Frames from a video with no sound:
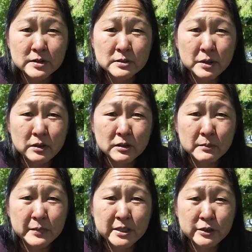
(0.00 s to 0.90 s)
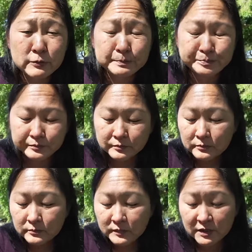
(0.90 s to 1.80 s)
smaller menu
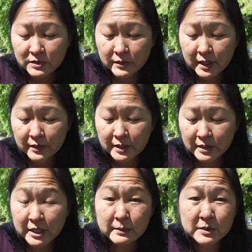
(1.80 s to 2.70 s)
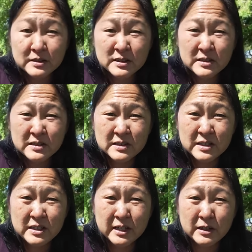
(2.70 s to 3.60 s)
so that they can keep
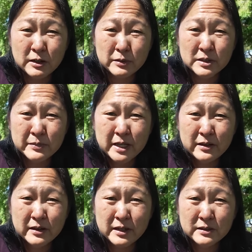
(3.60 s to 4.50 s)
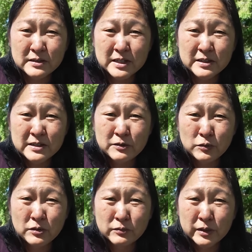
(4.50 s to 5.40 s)
consistency and always make things tasting
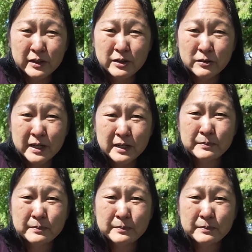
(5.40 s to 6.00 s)
really great.